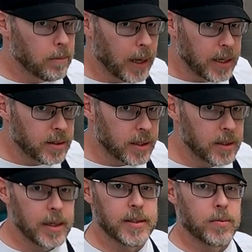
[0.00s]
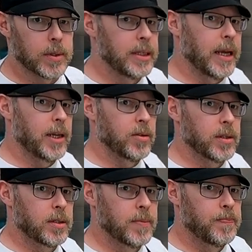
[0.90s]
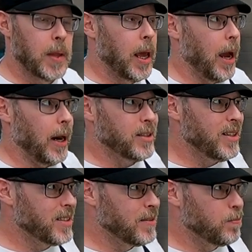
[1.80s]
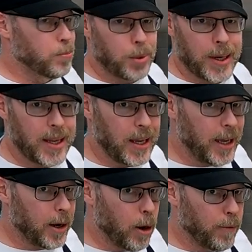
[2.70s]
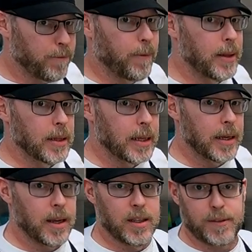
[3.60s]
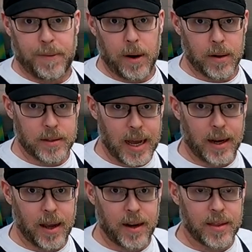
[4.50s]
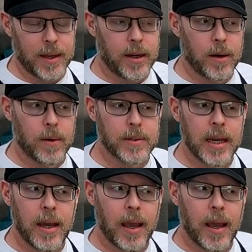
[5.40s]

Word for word: Is it? Is it really dangerous? Actually, it's pretty eco-friendly as far as that kind of thing goes.